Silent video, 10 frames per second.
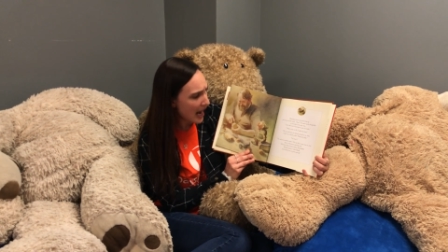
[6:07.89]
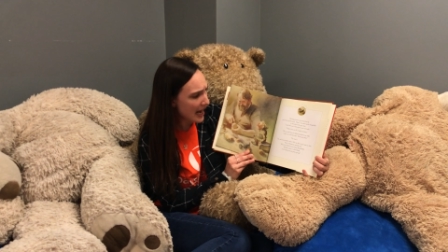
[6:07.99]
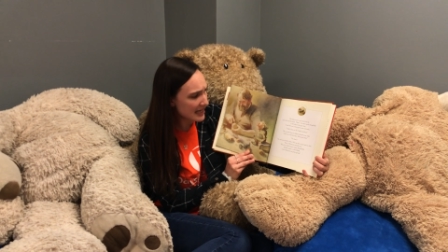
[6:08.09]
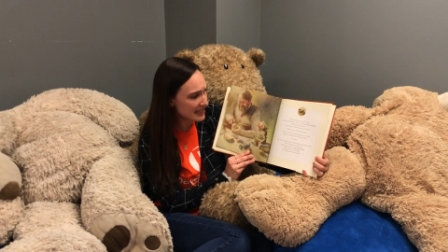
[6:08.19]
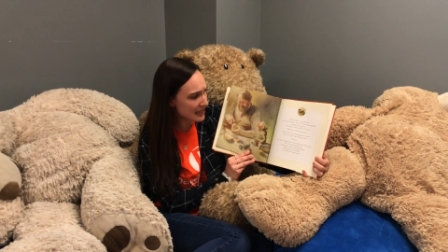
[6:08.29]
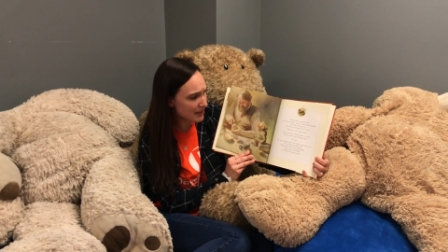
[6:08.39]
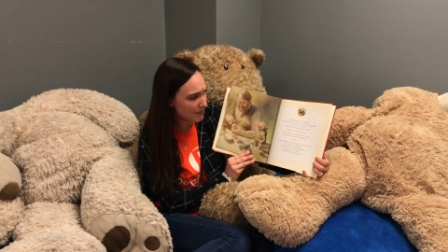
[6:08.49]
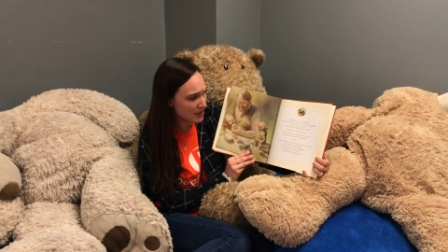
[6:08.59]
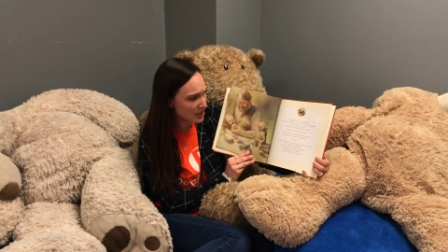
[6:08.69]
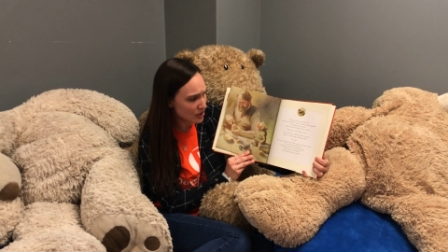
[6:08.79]
"I didn't
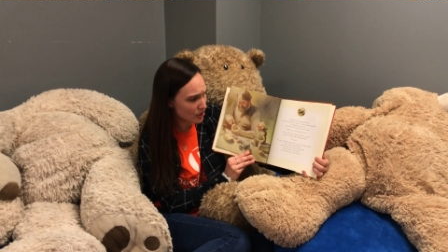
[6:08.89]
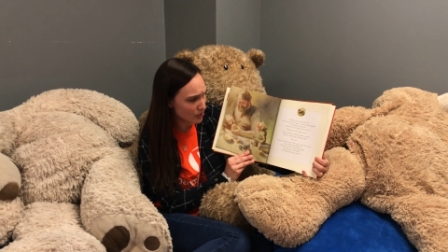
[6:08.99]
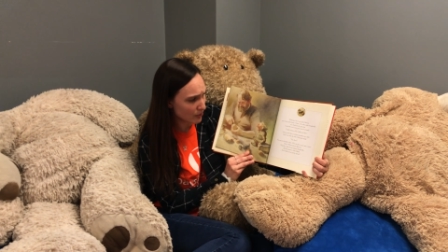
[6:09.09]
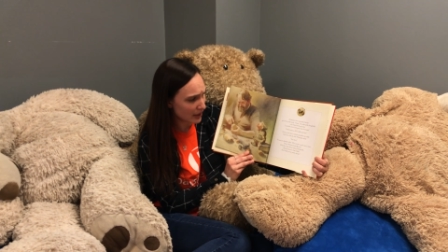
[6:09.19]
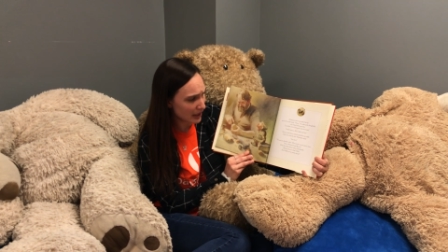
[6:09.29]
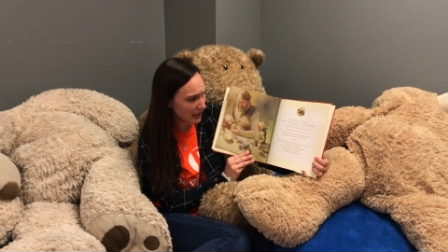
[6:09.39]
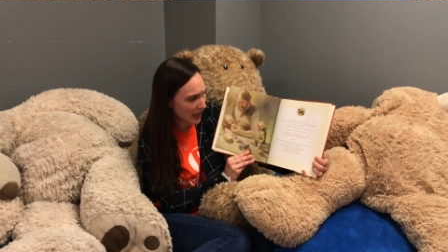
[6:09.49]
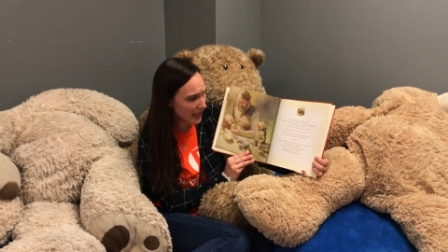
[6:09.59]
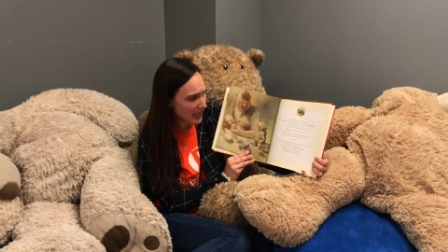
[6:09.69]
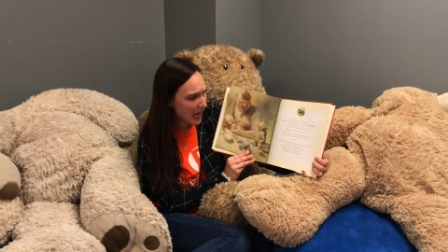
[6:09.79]
mean to,
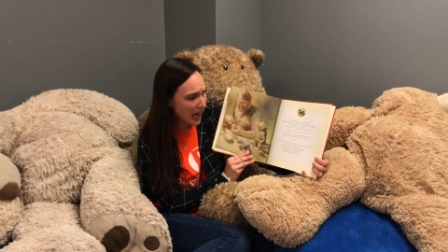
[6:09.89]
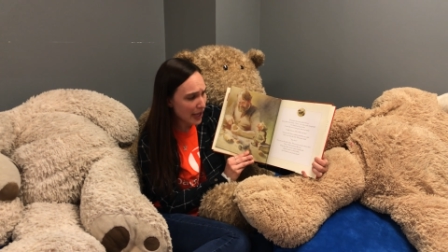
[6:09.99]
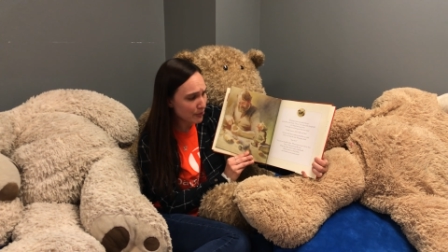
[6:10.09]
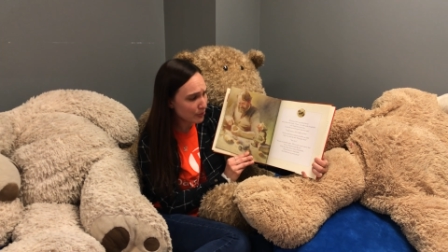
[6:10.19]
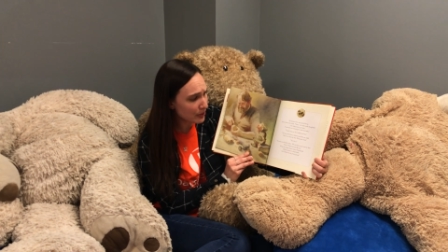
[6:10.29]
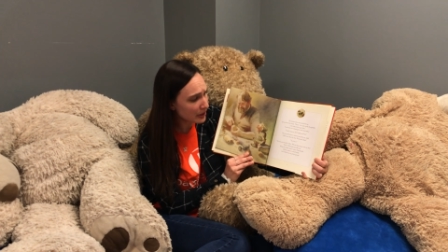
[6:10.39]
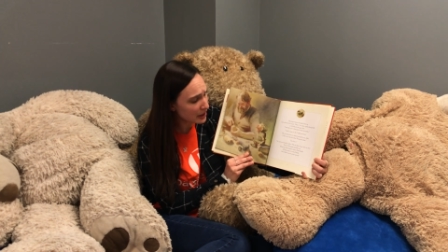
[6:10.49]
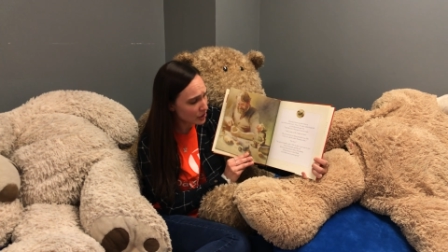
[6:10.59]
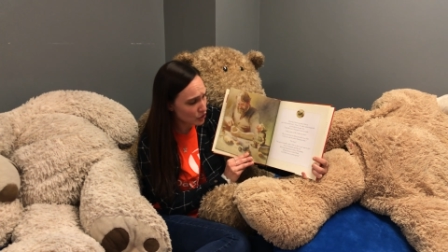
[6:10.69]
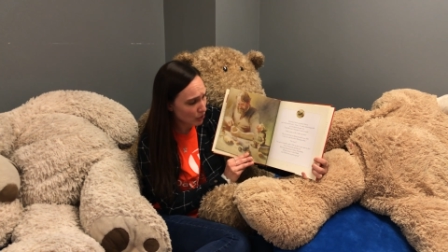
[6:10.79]
Eli. I
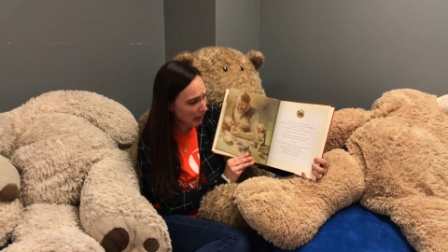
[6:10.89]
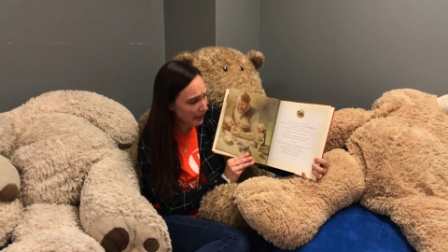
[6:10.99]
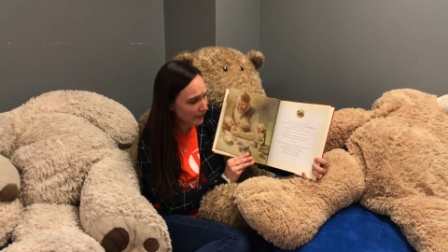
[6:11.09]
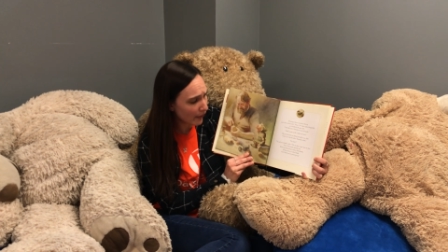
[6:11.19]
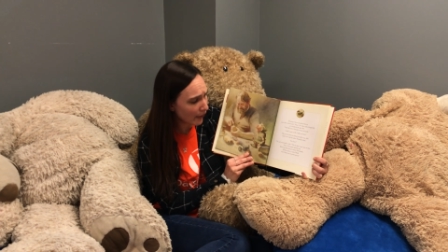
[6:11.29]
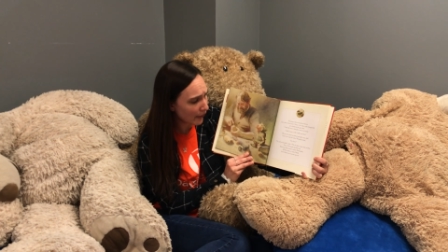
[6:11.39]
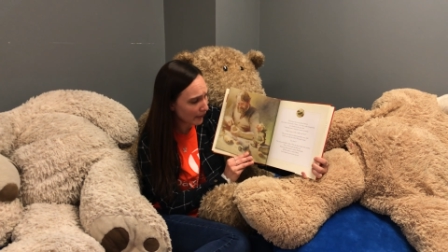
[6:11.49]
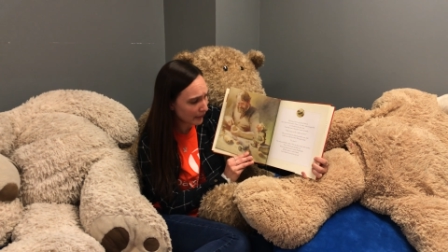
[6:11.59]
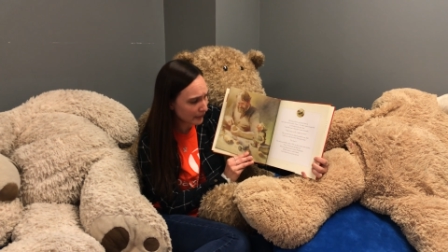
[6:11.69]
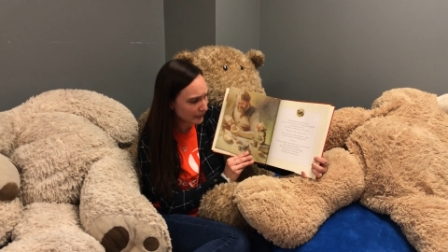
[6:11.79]
really tried
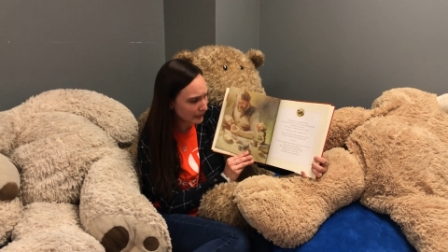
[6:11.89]
hard."